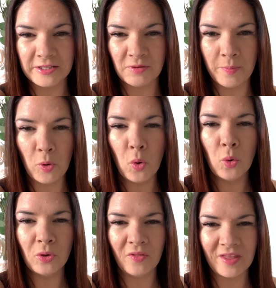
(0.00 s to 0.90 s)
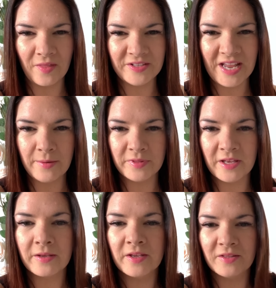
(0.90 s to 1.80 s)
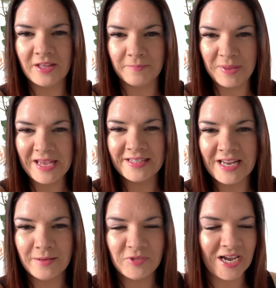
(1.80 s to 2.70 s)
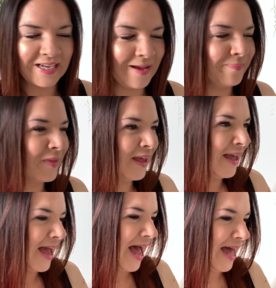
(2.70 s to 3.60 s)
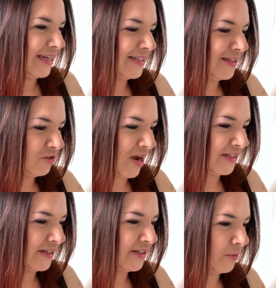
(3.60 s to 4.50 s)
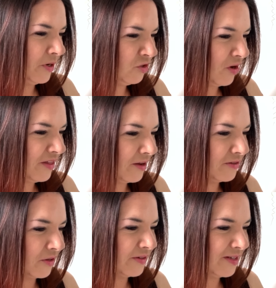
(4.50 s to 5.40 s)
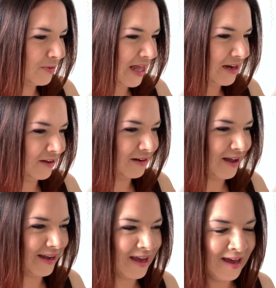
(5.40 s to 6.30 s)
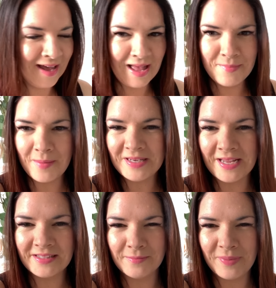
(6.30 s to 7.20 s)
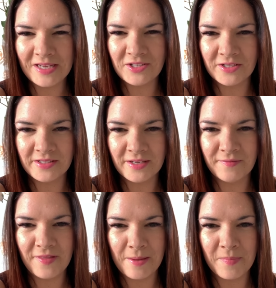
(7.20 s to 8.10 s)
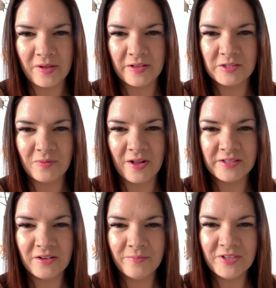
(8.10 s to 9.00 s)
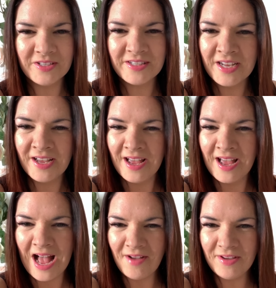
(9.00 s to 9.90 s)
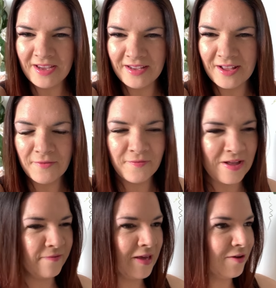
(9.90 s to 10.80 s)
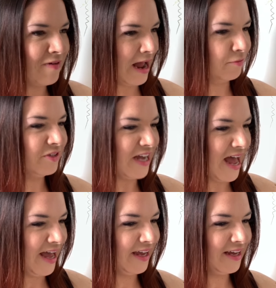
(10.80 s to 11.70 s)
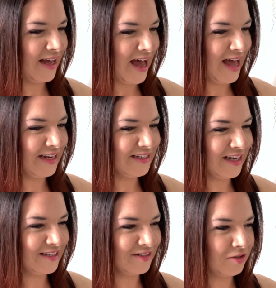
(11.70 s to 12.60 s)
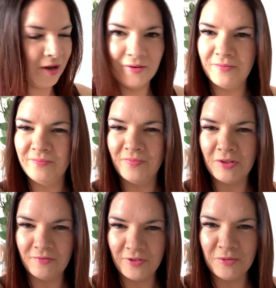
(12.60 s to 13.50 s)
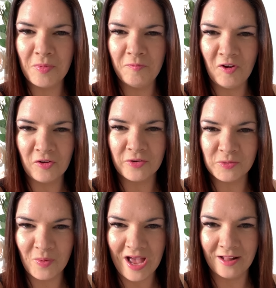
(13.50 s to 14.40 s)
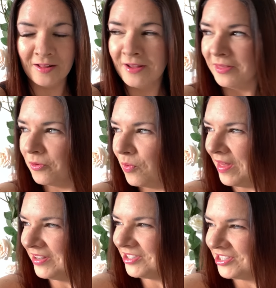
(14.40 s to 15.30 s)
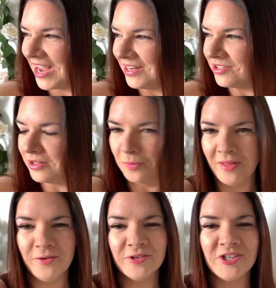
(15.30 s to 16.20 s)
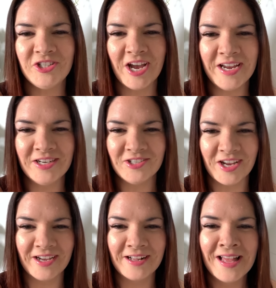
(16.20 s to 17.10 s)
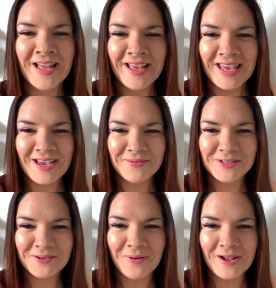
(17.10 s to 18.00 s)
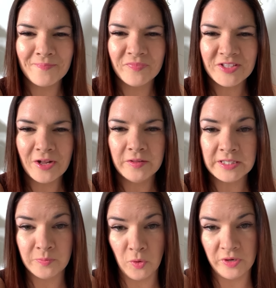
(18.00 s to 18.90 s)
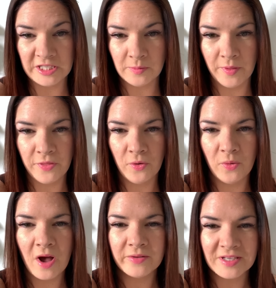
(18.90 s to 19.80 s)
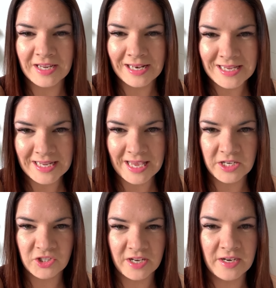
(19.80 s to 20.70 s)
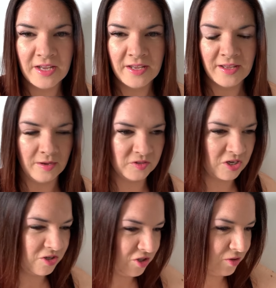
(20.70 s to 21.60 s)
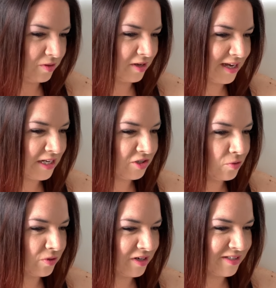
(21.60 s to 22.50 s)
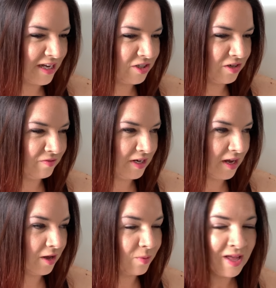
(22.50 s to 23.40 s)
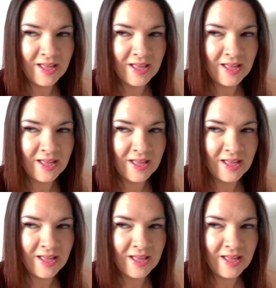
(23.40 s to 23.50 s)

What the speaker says: So I put a haul on the other day with the like pink denim jacket and the dresses. So I want to try those on, see what they look like, and maybe take some pictures of them as well. So I'm just having a faffy around day, and I just thought I'd film a vlog as well. The weather's changed. The weather is changing. It was quite dull this morning, so I thought I was going to clean the kitchen. I was going to do a kitchen organisation video.